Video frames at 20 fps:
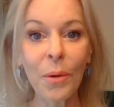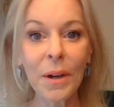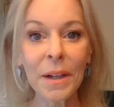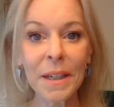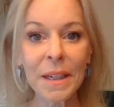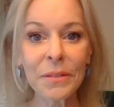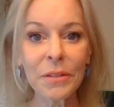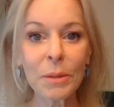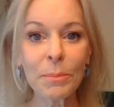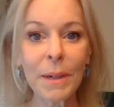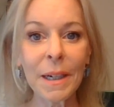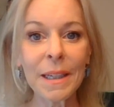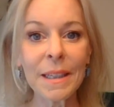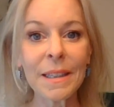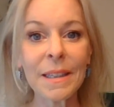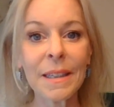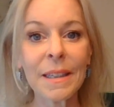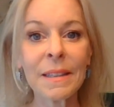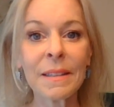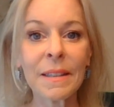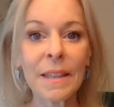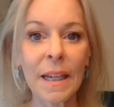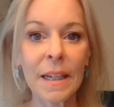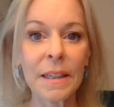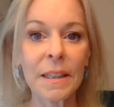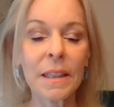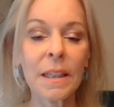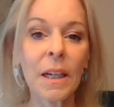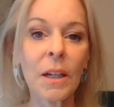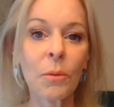Well, hey everybody, it's
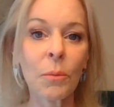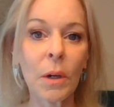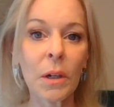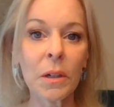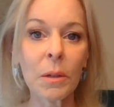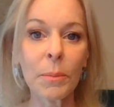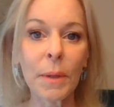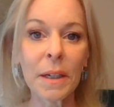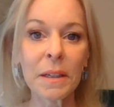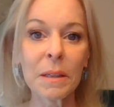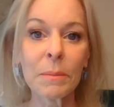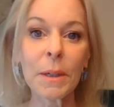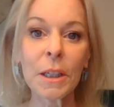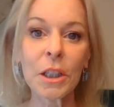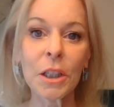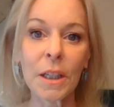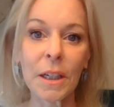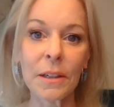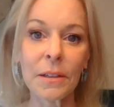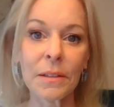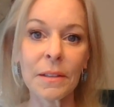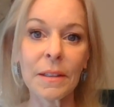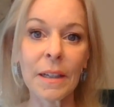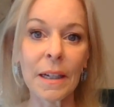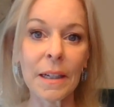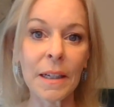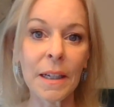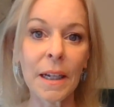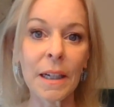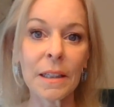Sandy and welcome back to my channel
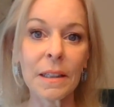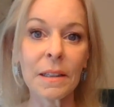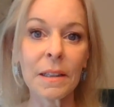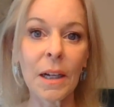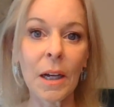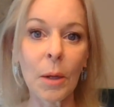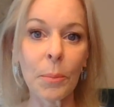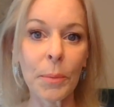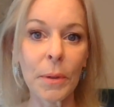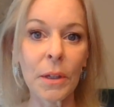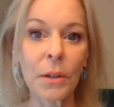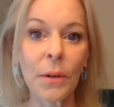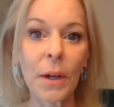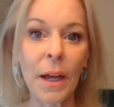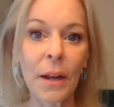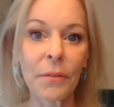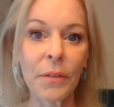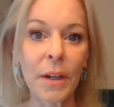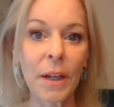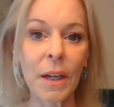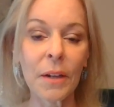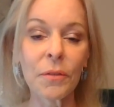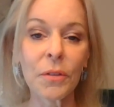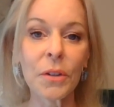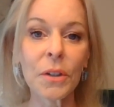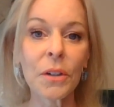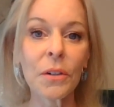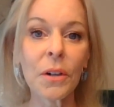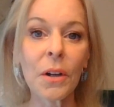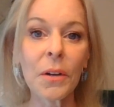dedicated to helping you advocate
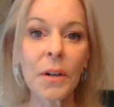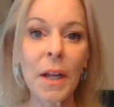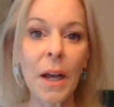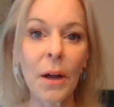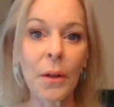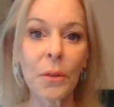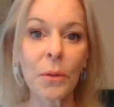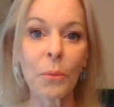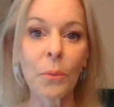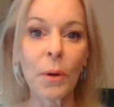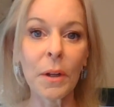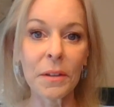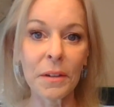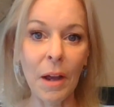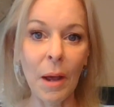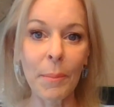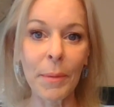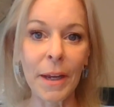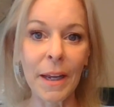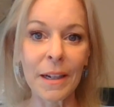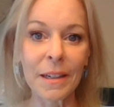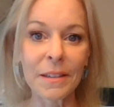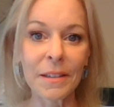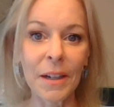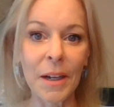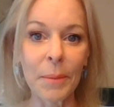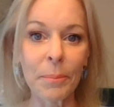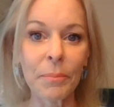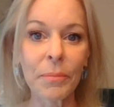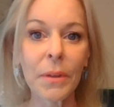for your own health one topic at a
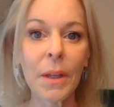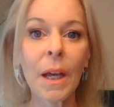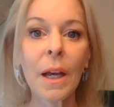time.